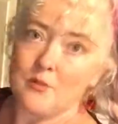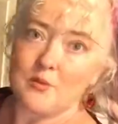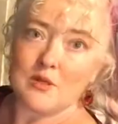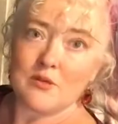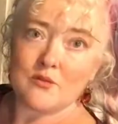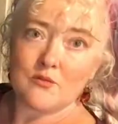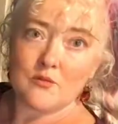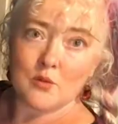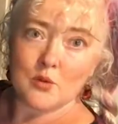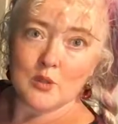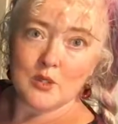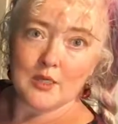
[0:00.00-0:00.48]
would
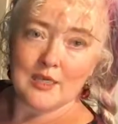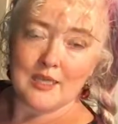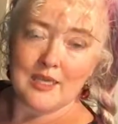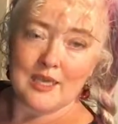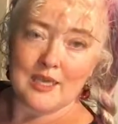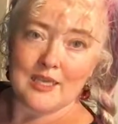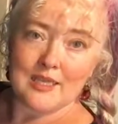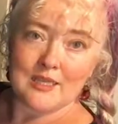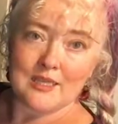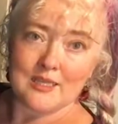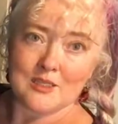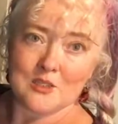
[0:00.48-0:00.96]
have worn
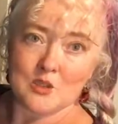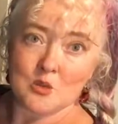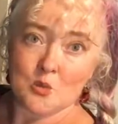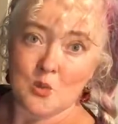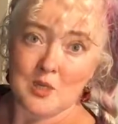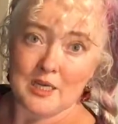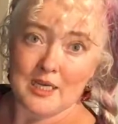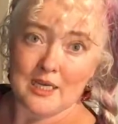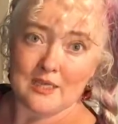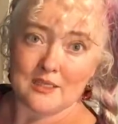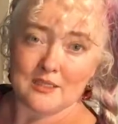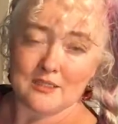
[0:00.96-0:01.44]
in the
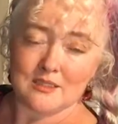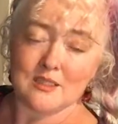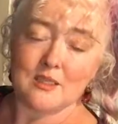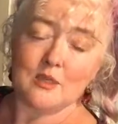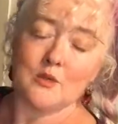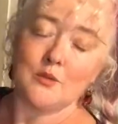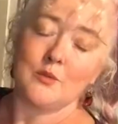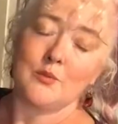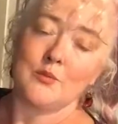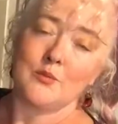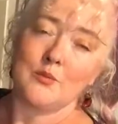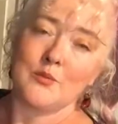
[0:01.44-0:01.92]
20s,
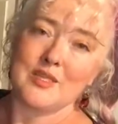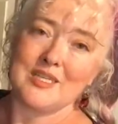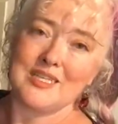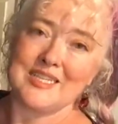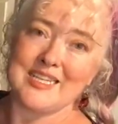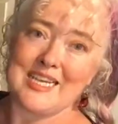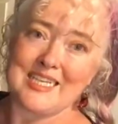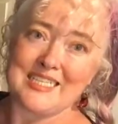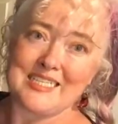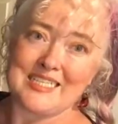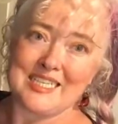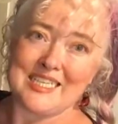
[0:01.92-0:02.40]
no, the
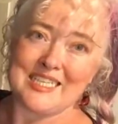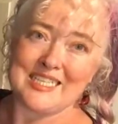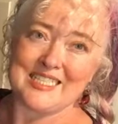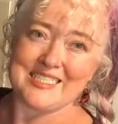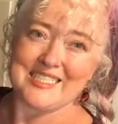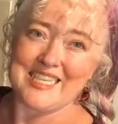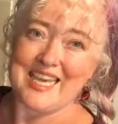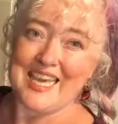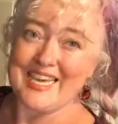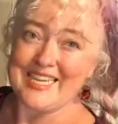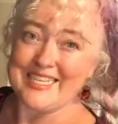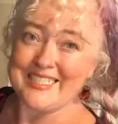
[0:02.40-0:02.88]

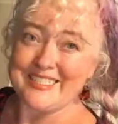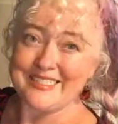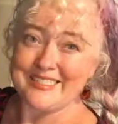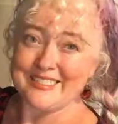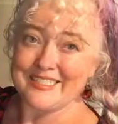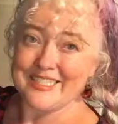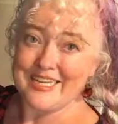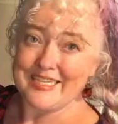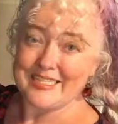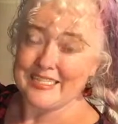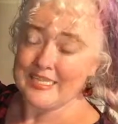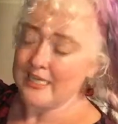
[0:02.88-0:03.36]
1910s,
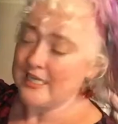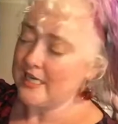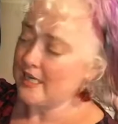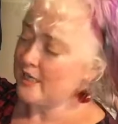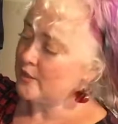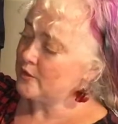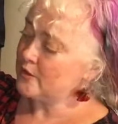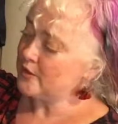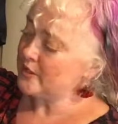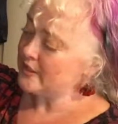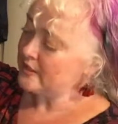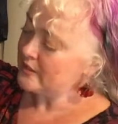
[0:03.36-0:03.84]

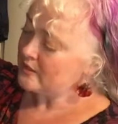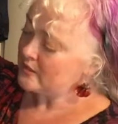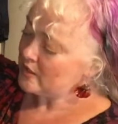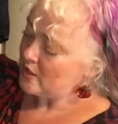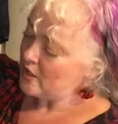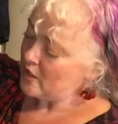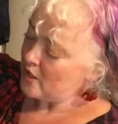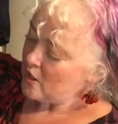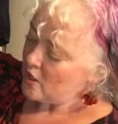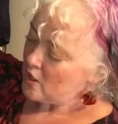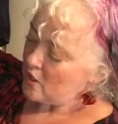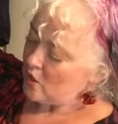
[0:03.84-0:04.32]
1900s
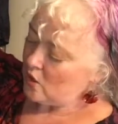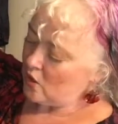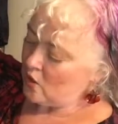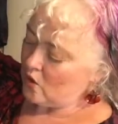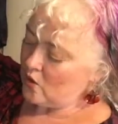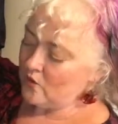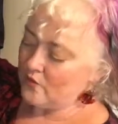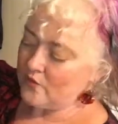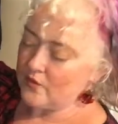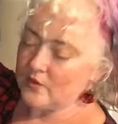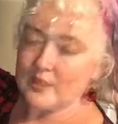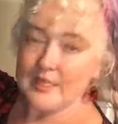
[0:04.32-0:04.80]

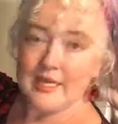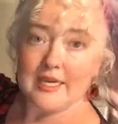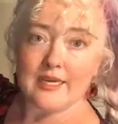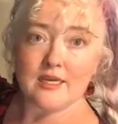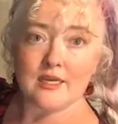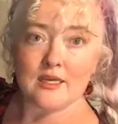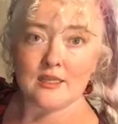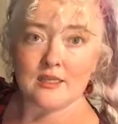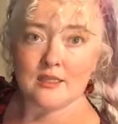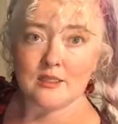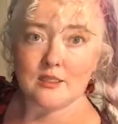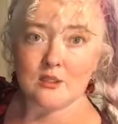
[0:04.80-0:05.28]
over like
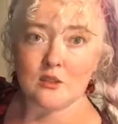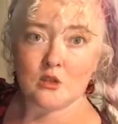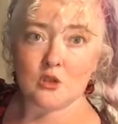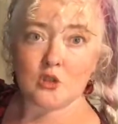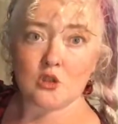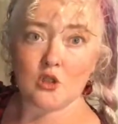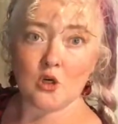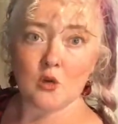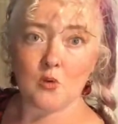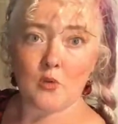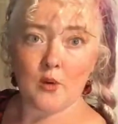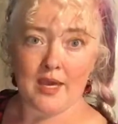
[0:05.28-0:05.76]
a little
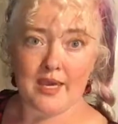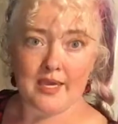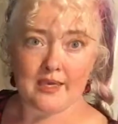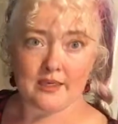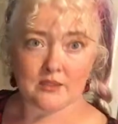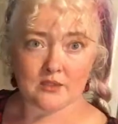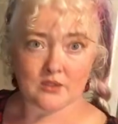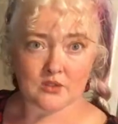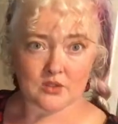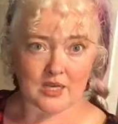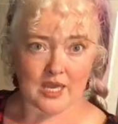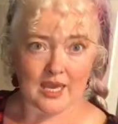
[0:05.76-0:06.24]
shirt
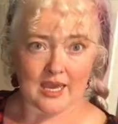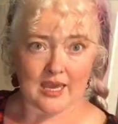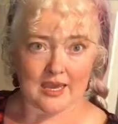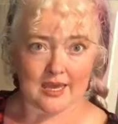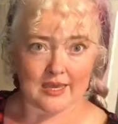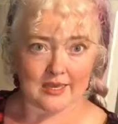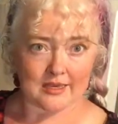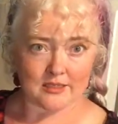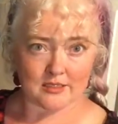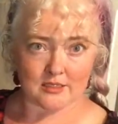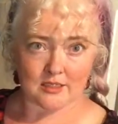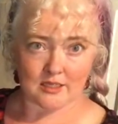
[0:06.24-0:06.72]
waist
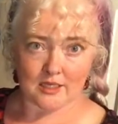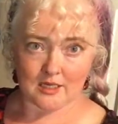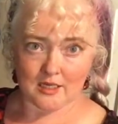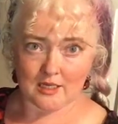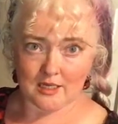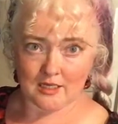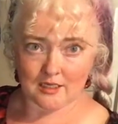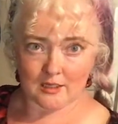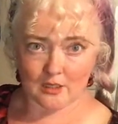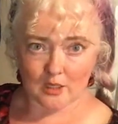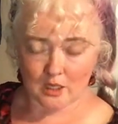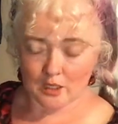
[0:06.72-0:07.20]
and
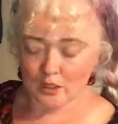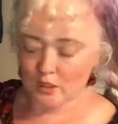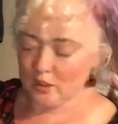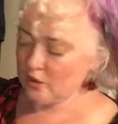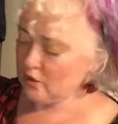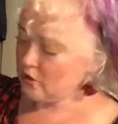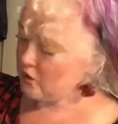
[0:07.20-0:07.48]
a longer